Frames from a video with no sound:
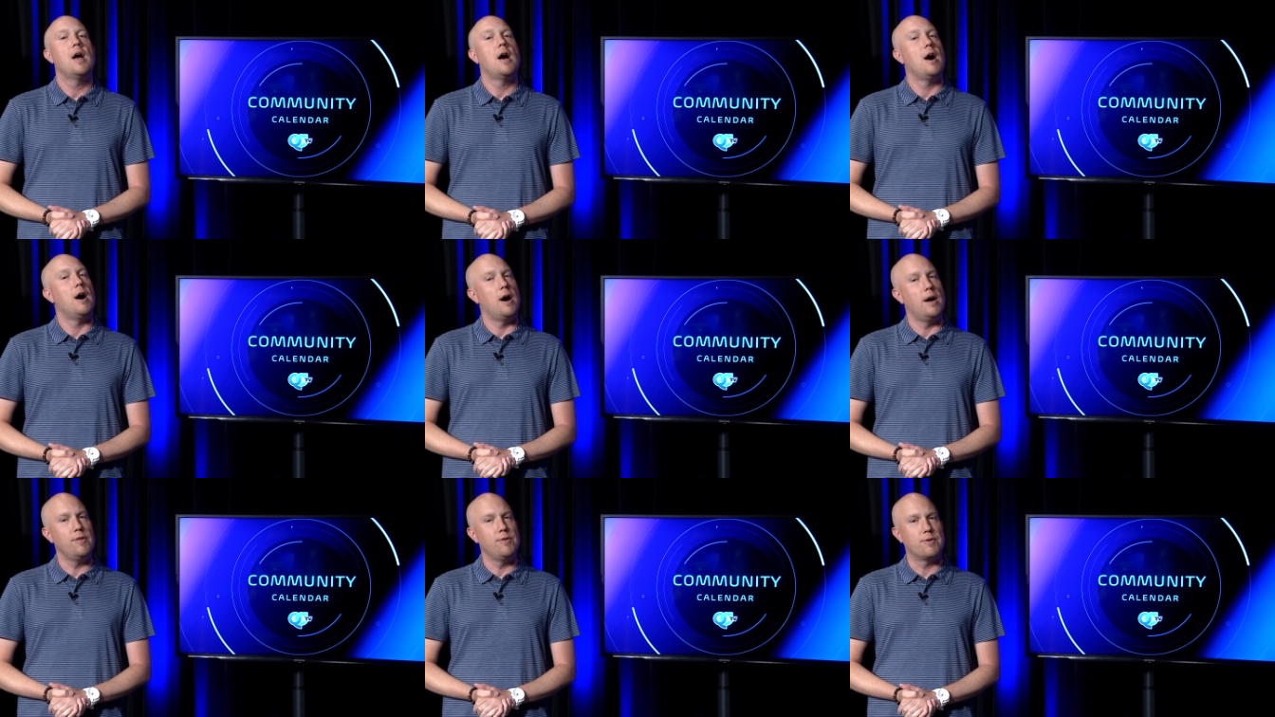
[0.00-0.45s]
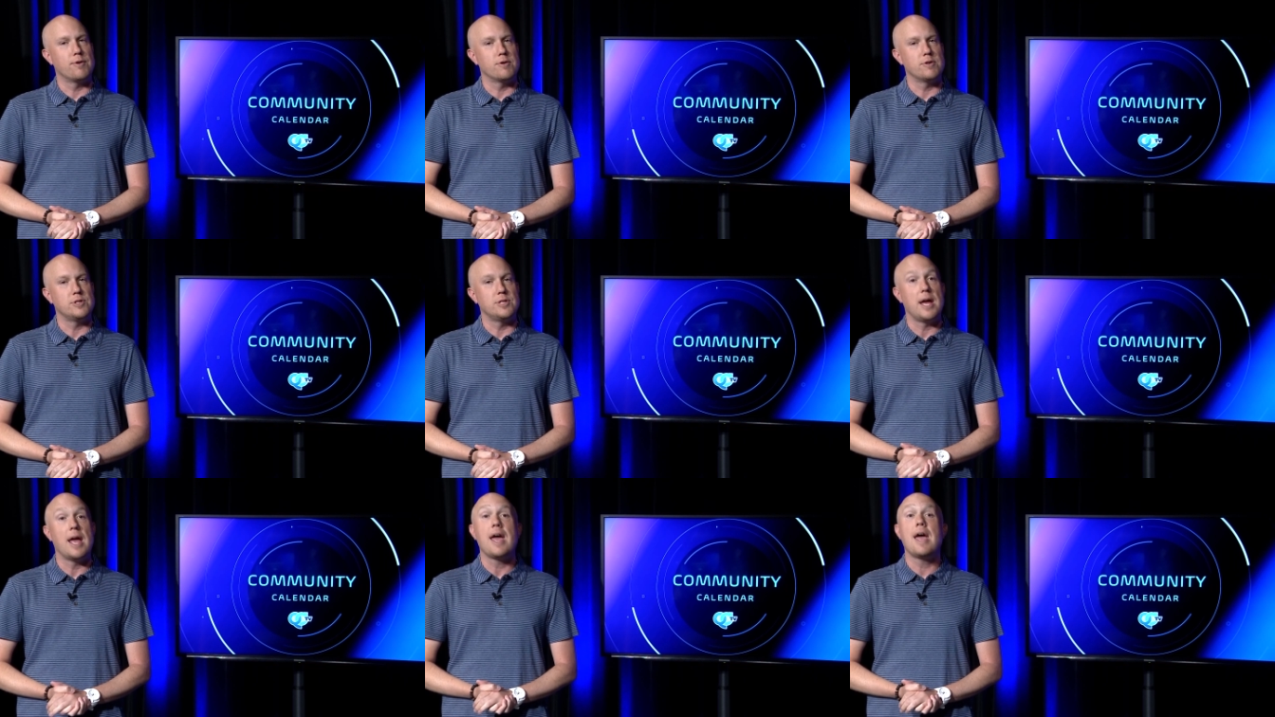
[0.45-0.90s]
on
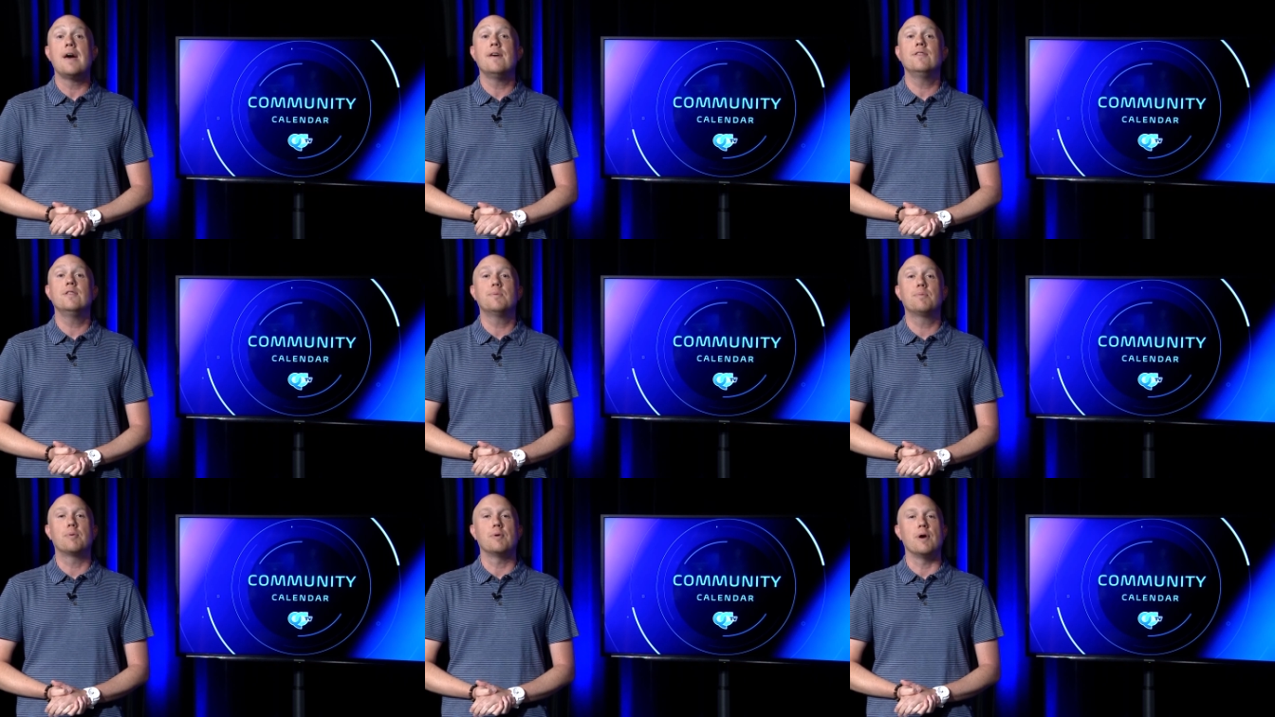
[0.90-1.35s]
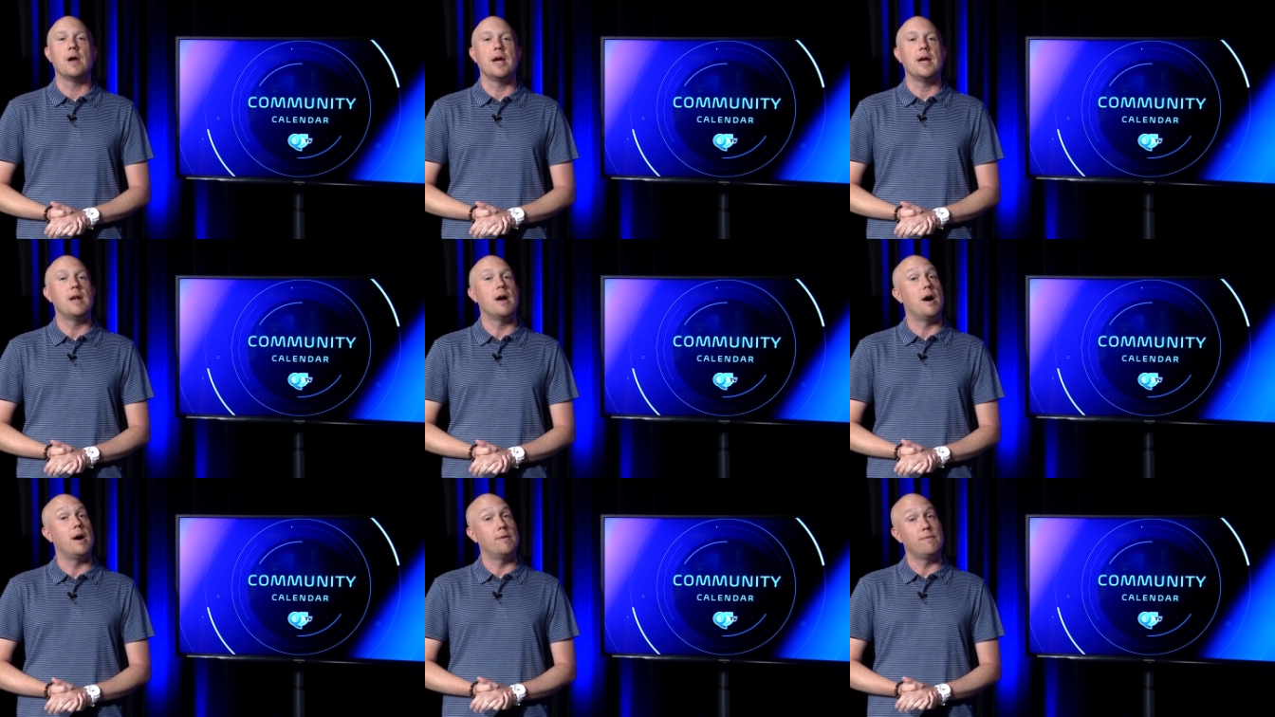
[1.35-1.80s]
Thursday and the
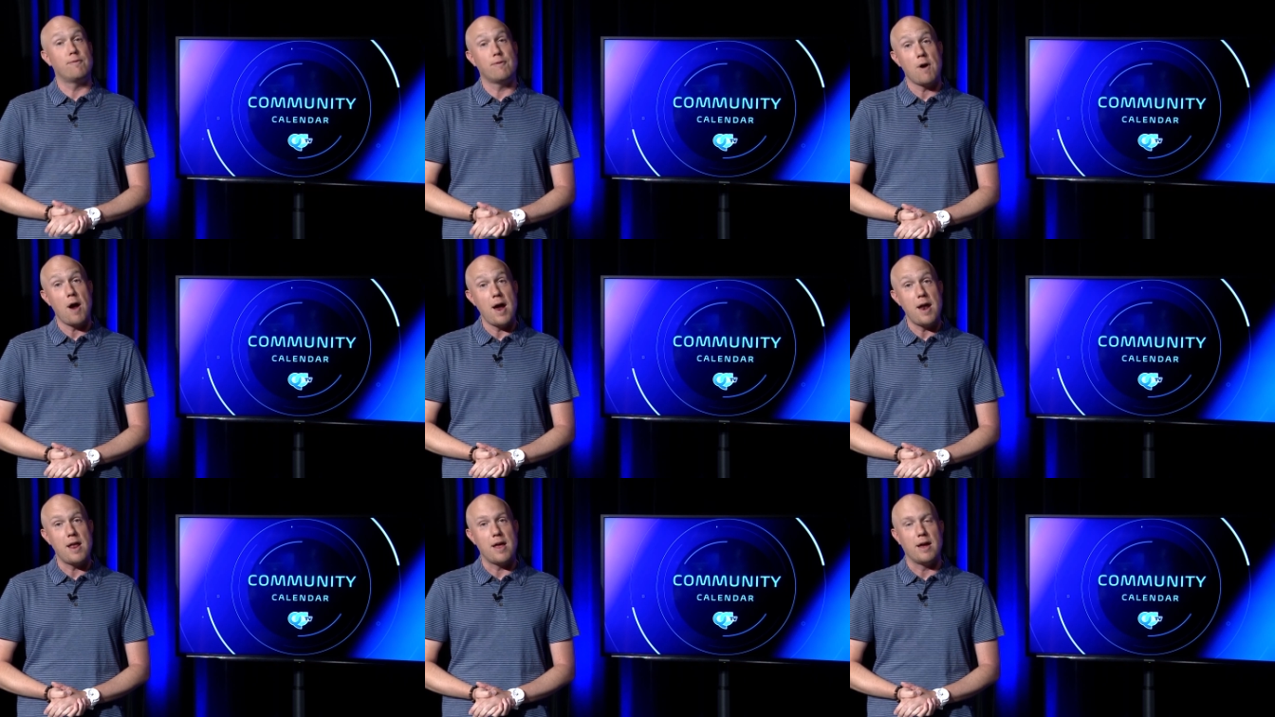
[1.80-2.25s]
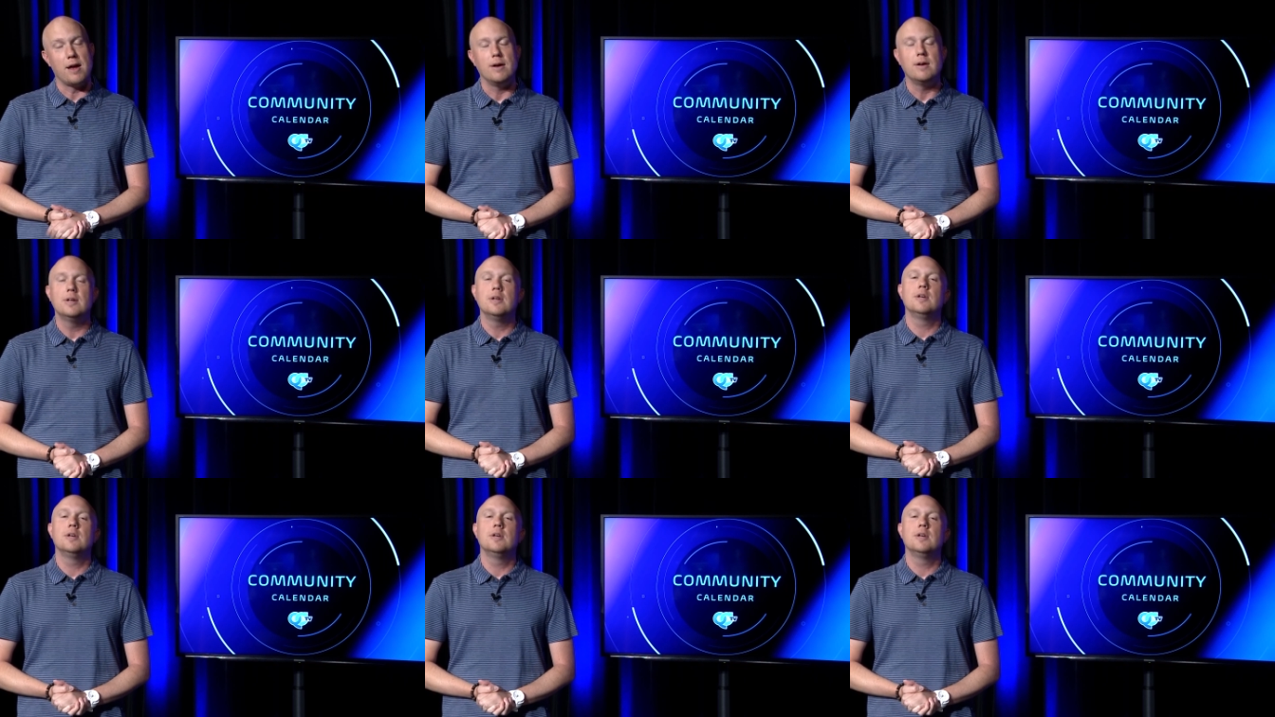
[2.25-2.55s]
parade on Friday,